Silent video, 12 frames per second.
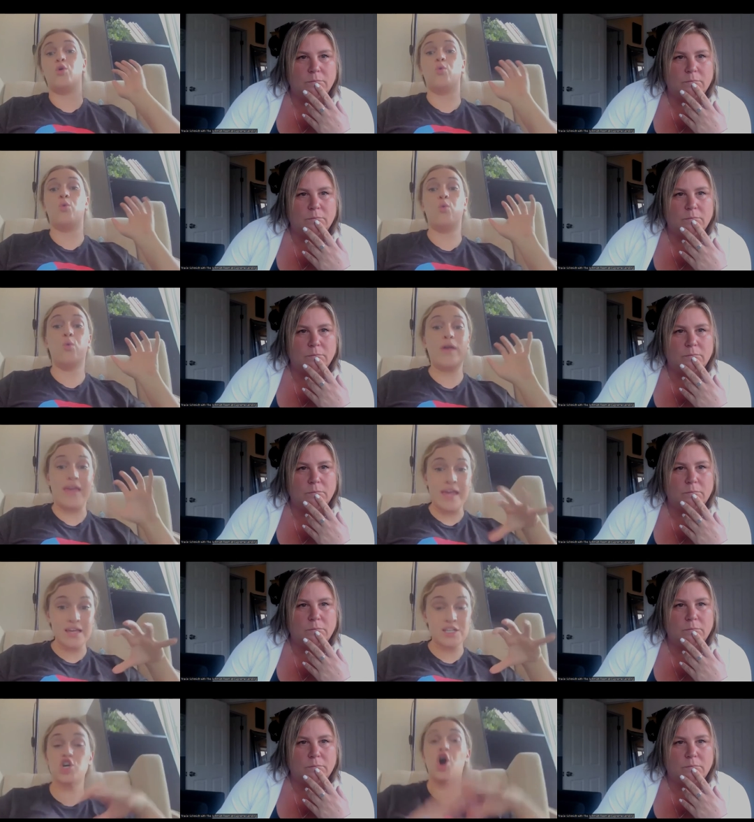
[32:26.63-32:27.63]

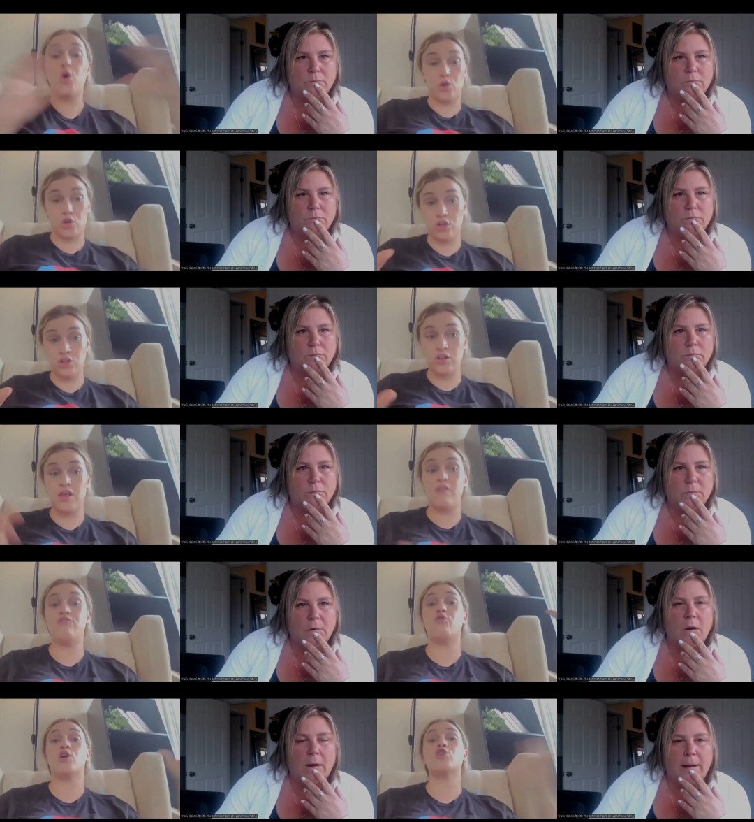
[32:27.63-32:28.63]
Speaker 1: week total
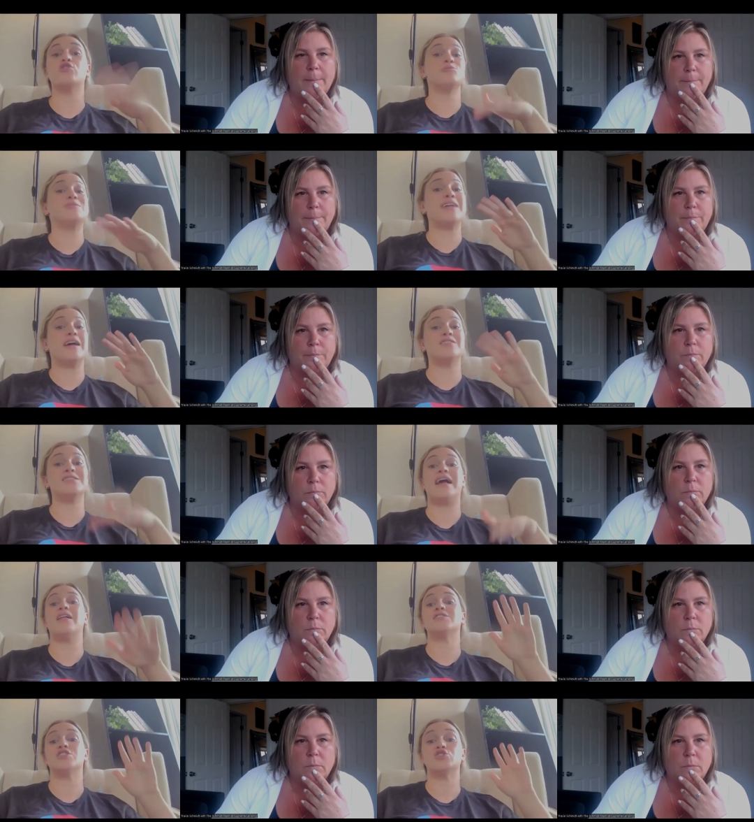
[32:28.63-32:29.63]
for Charisma Styles
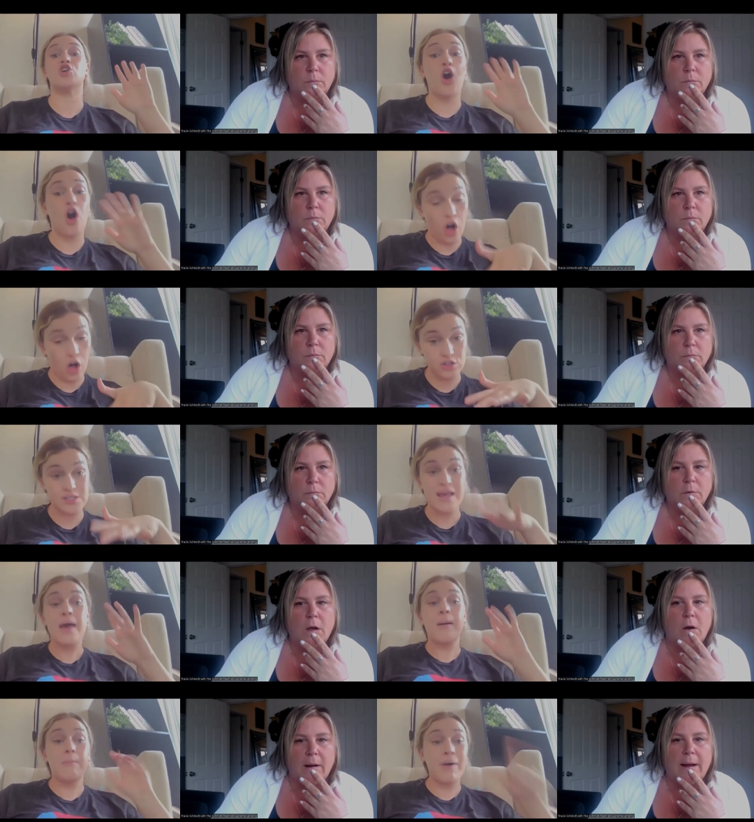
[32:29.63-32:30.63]
analysis calls.
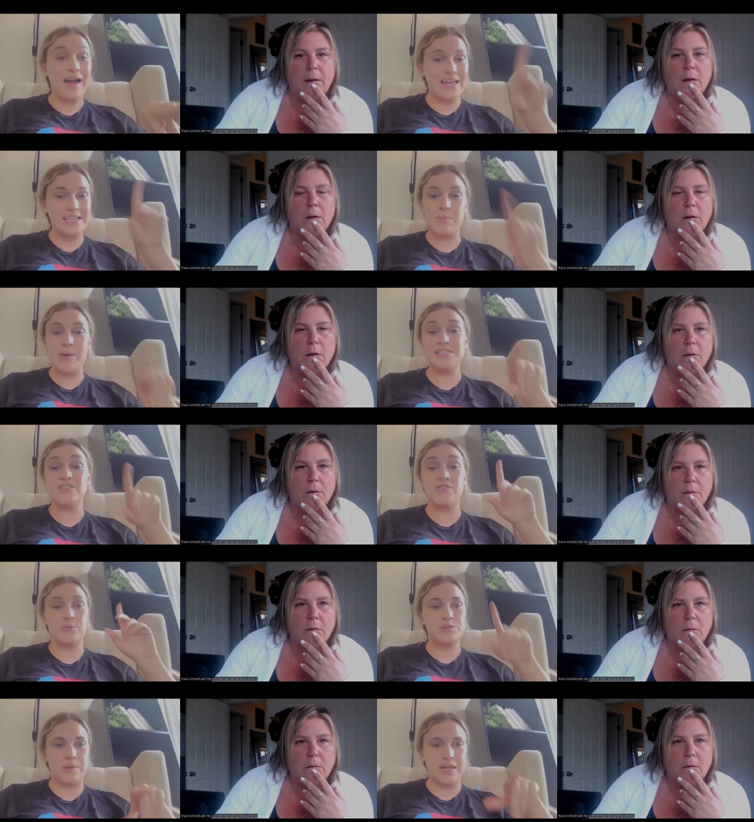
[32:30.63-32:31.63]
Okay. But it depends if I'm
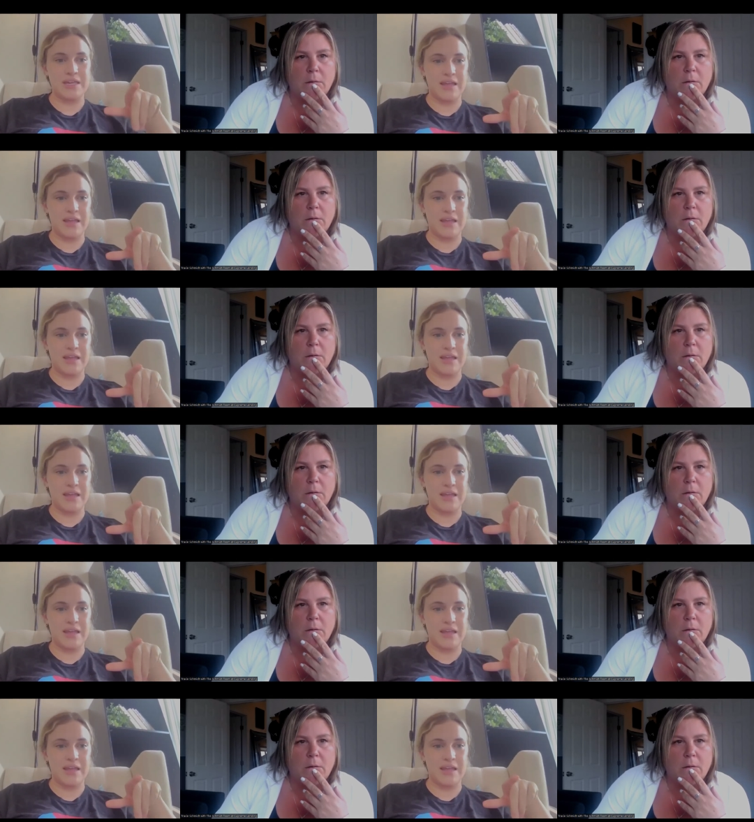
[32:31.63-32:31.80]
speaking